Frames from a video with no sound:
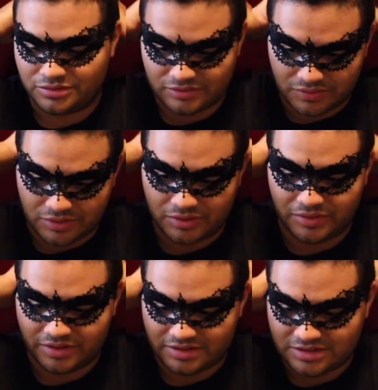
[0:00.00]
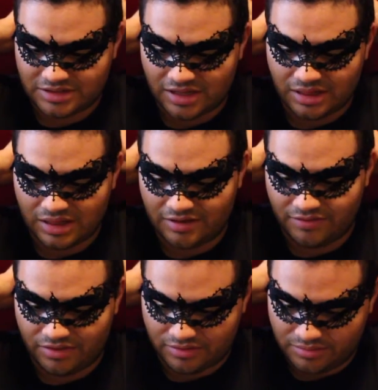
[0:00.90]
to have ordered one of these because I
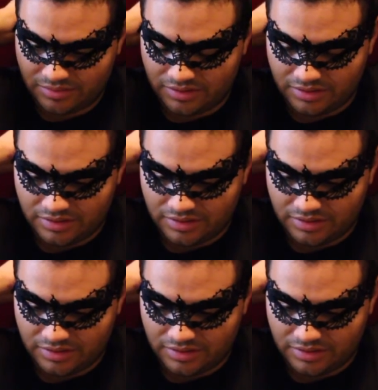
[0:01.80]
love them.